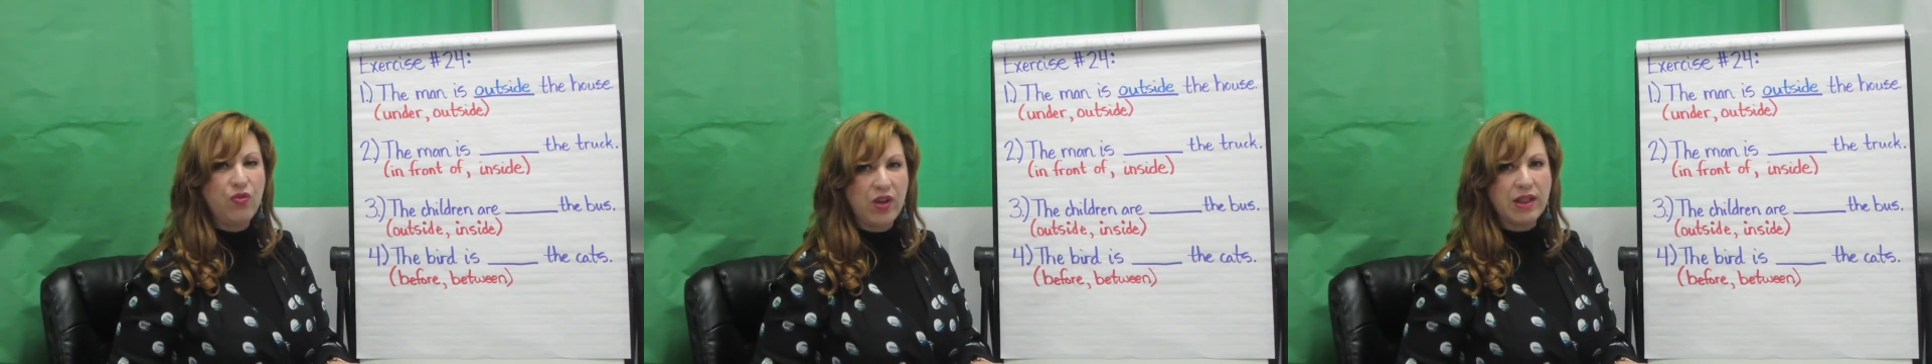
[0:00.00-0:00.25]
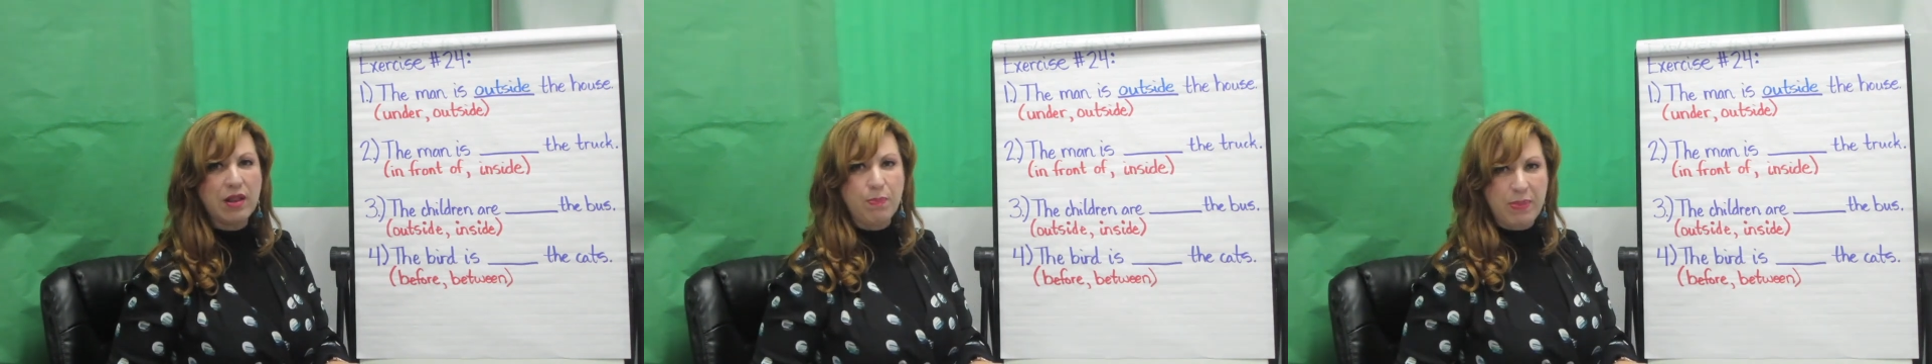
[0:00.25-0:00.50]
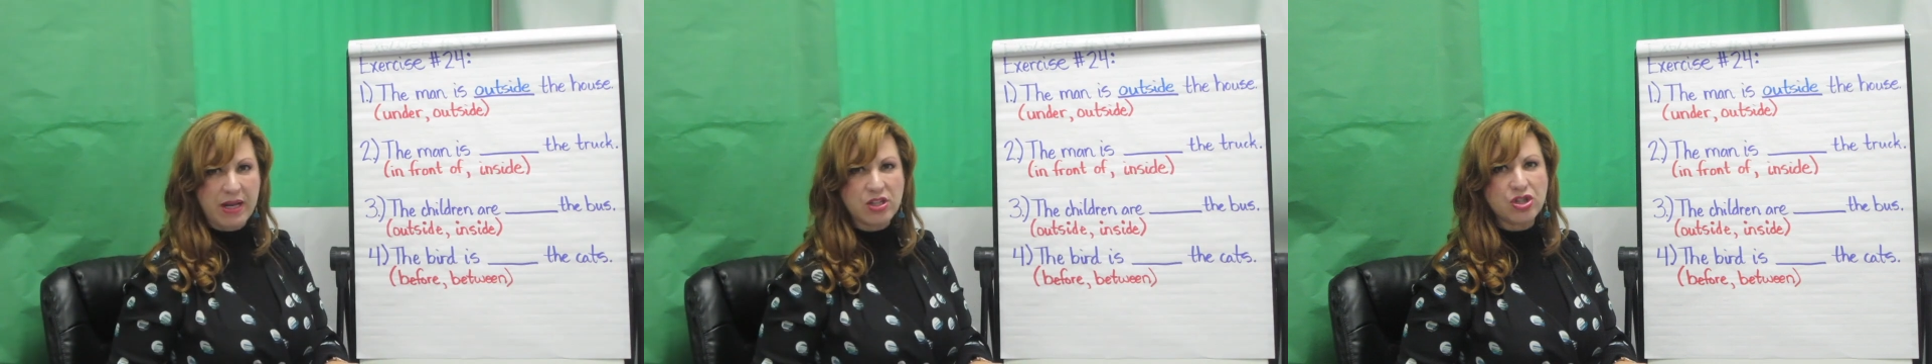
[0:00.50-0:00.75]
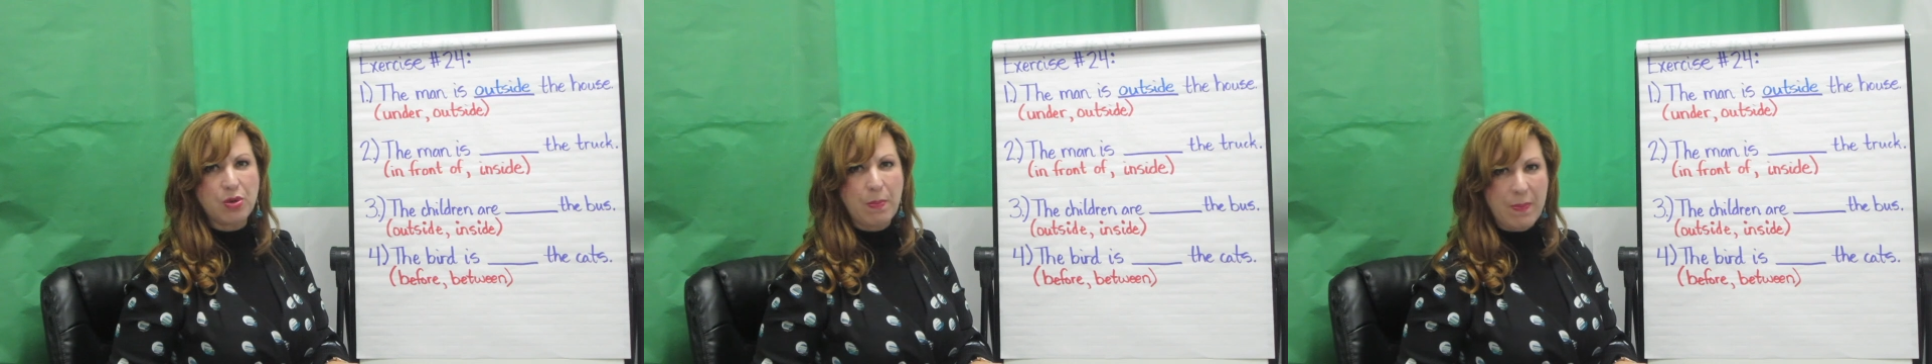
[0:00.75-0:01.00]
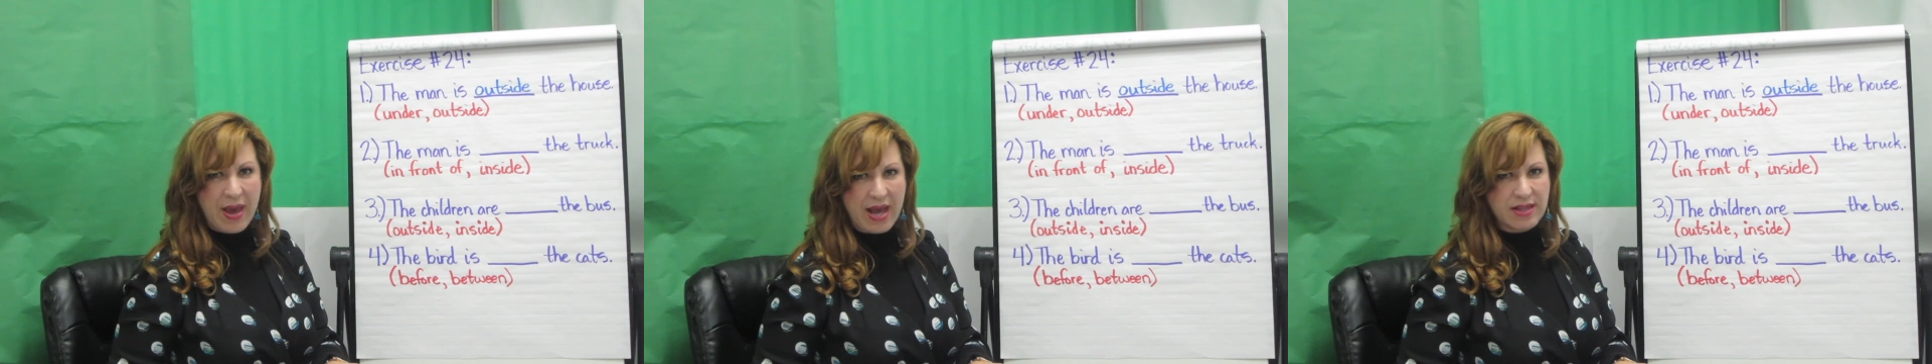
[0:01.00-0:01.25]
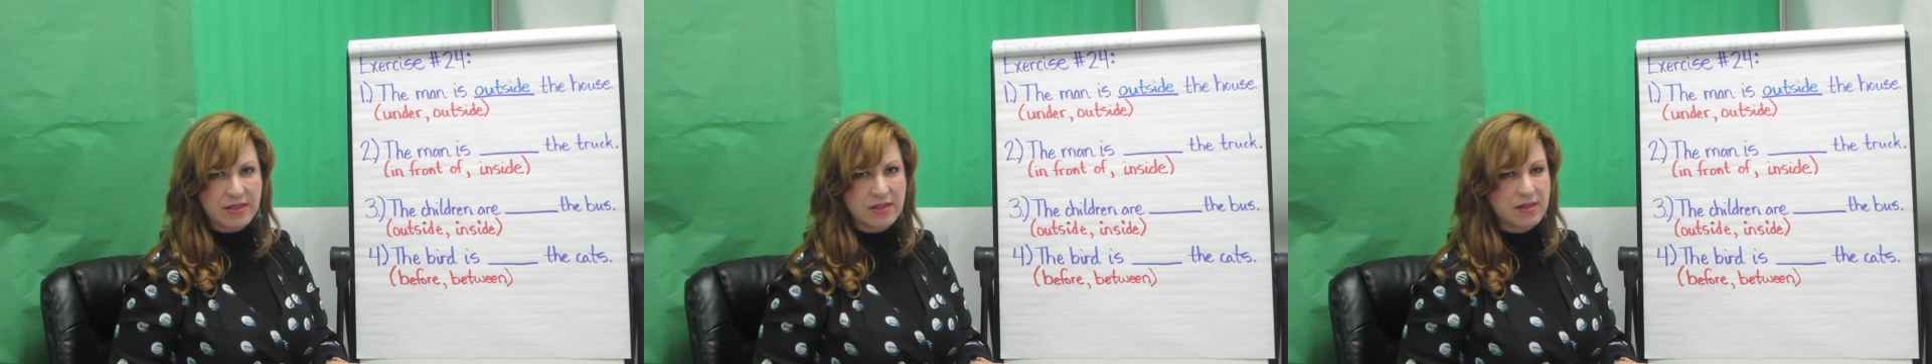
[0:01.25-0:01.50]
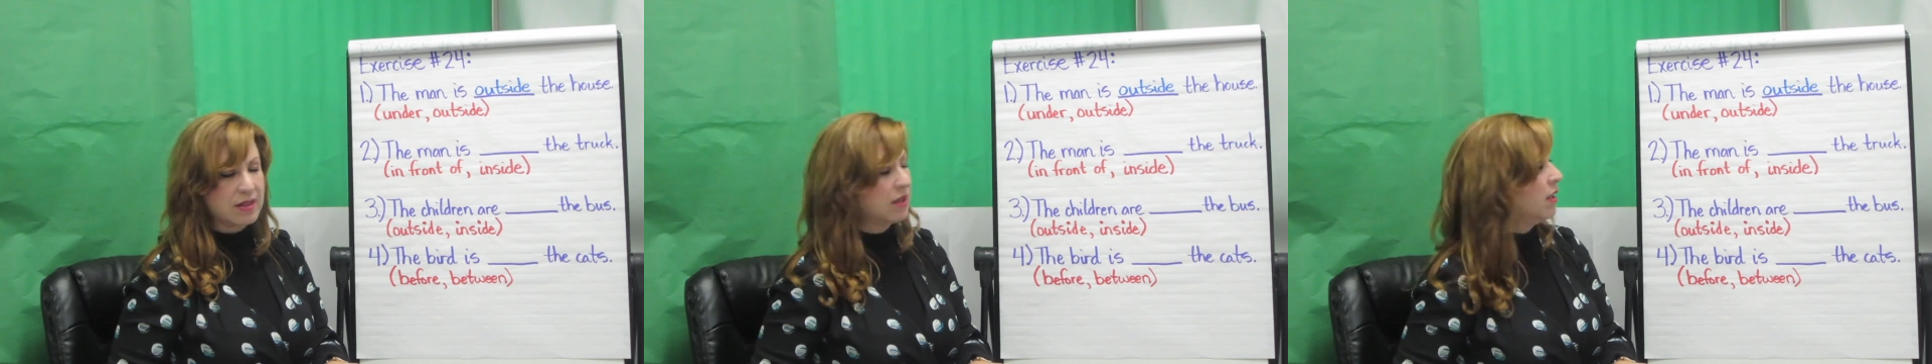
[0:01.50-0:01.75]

fit the picture best.